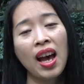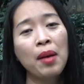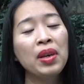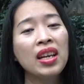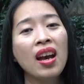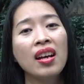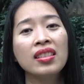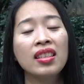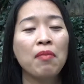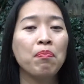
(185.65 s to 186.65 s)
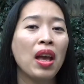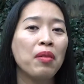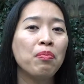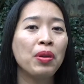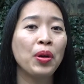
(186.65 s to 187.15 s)
because it may
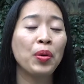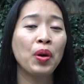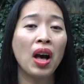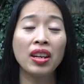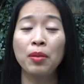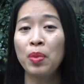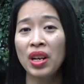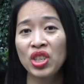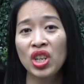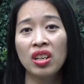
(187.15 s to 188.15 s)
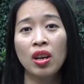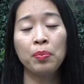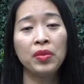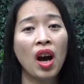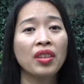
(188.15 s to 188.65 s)
build an impression of
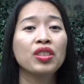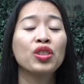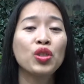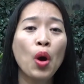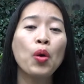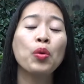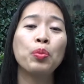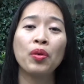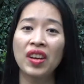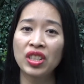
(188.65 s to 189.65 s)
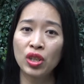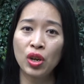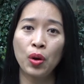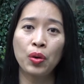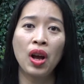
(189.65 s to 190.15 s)
not so
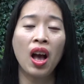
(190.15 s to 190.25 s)
professional